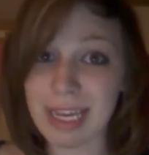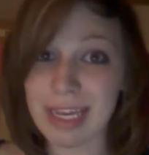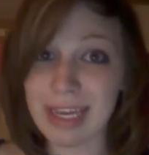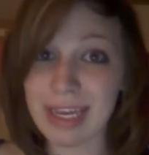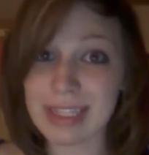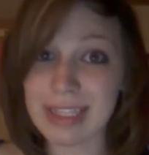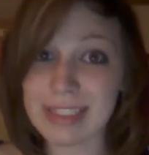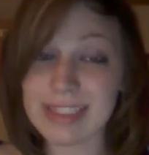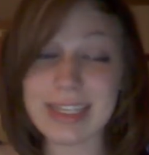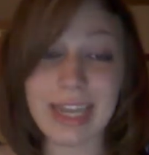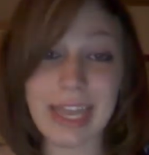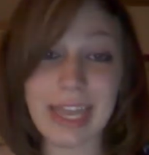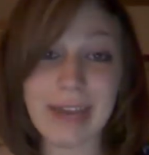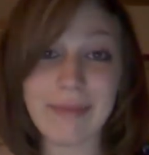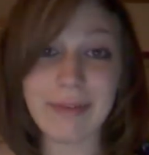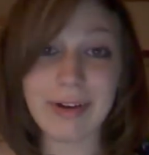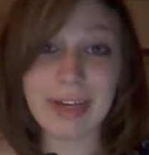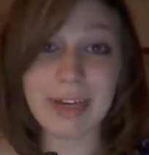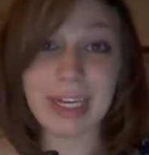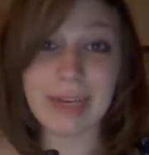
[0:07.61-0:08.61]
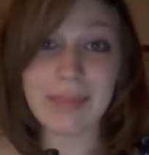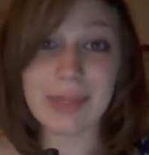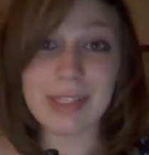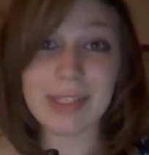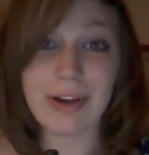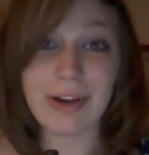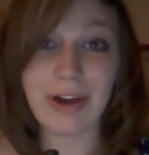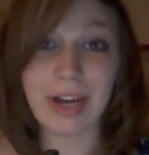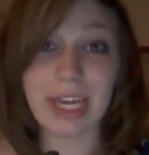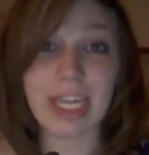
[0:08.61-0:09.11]
and today we're going to be
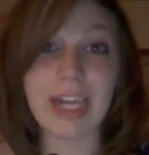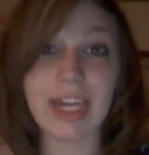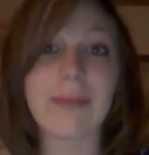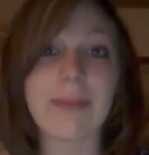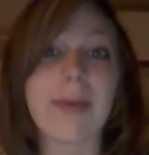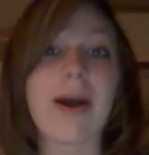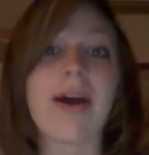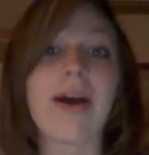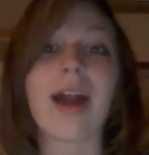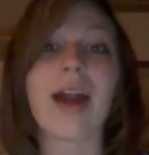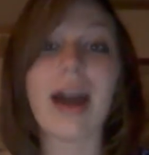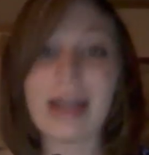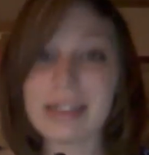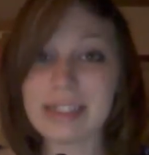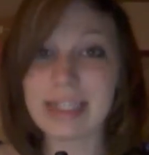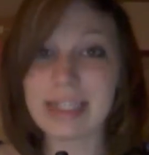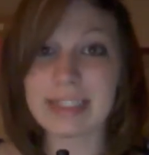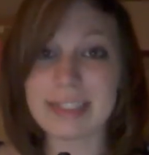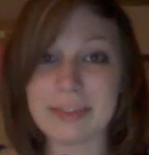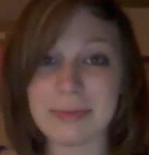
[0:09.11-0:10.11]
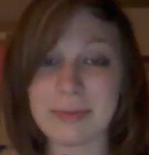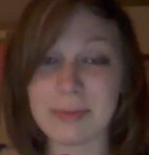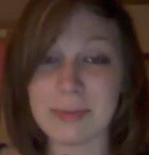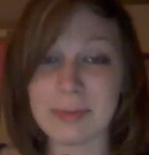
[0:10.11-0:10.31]
talking about autism,